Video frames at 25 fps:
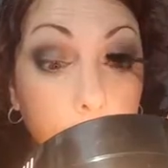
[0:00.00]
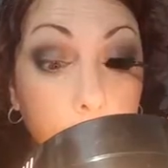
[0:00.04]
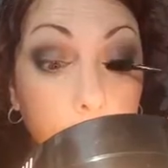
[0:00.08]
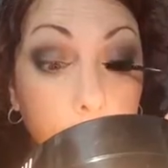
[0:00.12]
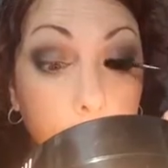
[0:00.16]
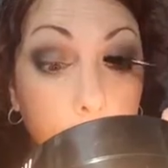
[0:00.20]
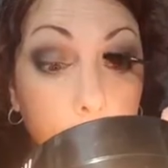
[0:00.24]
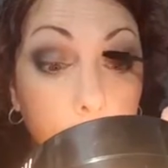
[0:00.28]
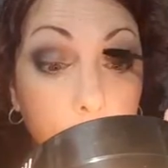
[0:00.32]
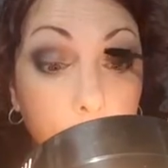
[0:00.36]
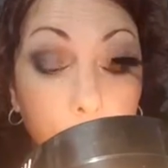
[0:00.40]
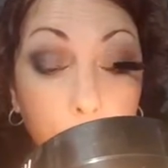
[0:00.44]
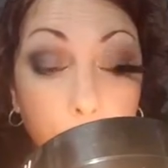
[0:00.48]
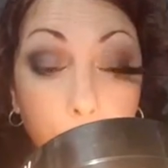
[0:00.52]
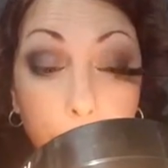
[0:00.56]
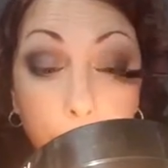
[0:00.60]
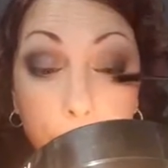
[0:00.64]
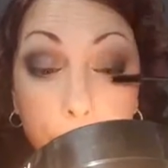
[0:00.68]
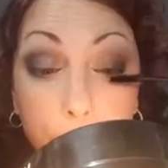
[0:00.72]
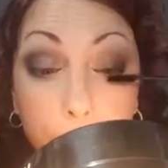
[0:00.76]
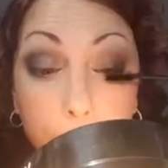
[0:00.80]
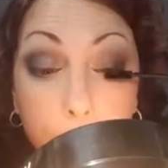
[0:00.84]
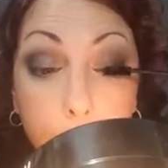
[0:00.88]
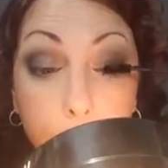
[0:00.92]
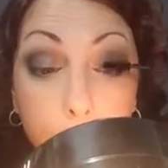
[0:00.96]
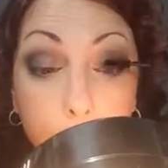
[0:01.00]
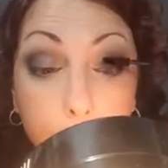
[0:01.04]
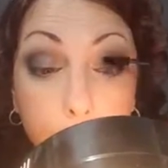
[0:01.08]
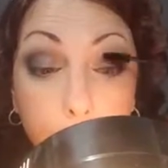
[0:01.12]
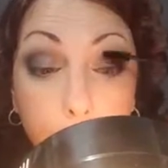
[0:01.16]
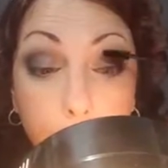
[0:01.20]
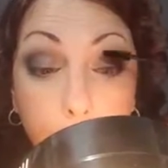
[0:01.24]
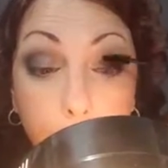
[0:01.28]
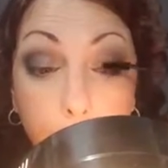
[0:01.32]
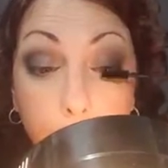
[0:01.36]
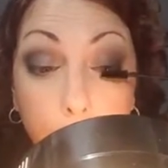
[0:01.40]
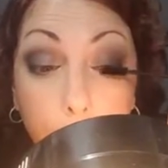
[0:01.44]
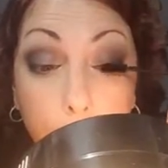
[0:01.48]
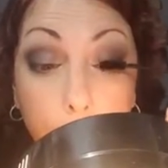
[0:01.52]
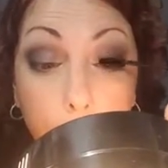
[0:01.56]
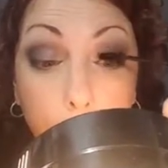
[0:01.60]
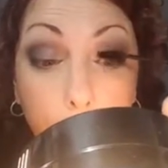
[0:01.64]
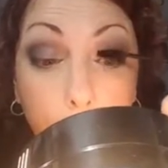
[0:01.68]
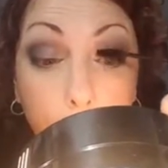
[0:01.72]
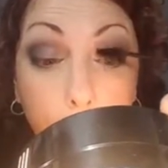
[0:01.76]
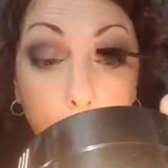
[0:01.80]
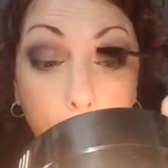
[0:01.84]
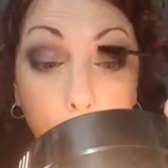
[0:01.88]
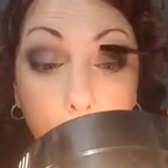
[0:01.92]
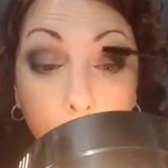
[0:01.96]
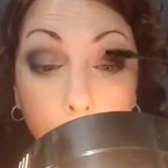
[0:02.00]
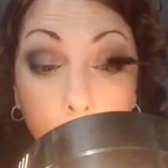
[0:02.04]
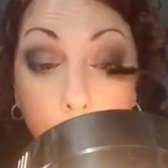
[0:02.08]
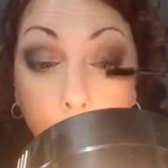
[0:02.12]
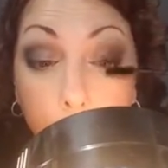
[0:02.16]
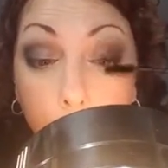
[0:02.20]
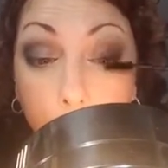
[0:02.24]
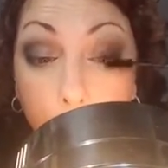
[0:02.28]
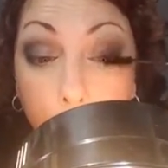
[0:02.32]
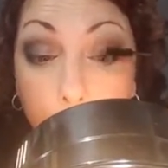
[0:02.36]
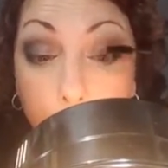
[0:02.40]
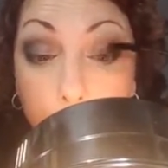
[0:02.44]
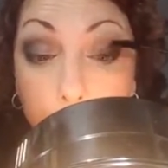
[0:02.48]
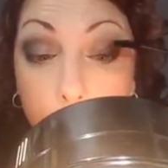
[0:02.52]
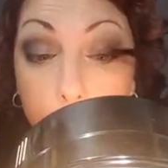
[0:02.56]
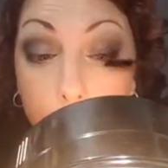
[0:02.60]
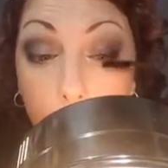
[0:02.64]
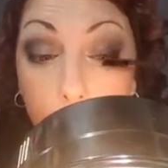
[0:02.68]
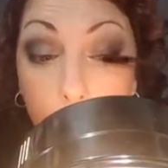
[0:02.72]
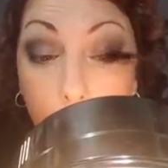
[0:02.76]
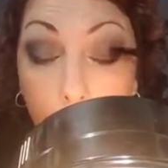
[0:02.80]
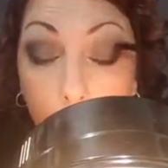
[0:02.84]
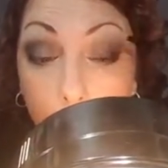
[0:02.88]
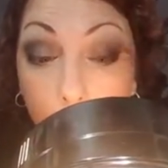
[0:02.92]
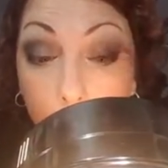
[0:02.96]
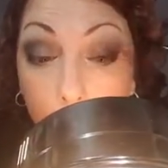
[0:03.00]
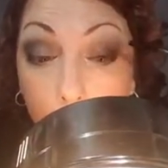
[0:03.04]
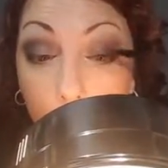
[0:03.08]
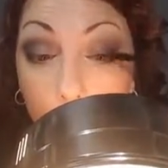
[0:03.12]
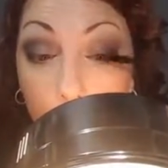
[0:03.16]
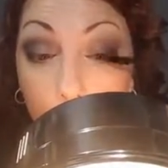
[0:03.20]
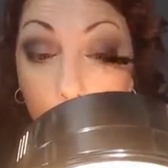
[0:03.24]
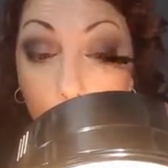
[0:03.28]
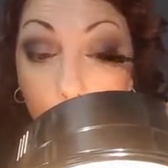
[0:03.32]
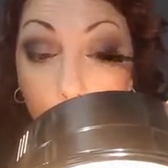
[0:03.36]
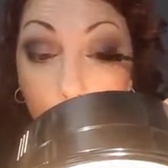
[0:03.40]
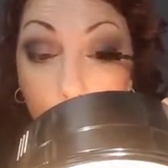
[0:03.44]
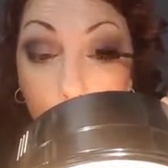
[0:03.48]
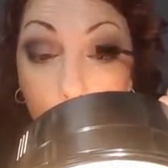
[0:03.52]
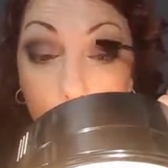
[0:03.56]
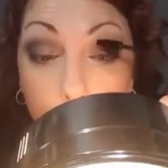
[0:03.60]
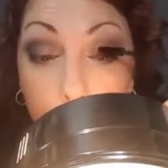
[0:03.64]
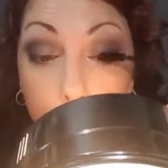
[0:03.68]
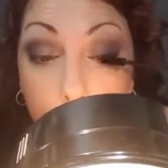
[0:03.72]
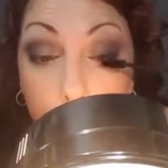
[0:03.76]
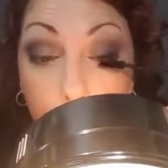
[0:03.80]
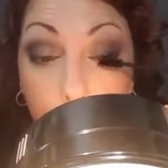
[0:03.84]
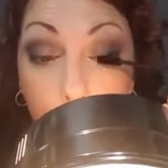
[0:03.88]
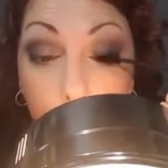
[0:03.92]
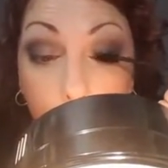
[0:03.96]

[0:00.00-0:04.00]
it feels different than any other mascara that I've used,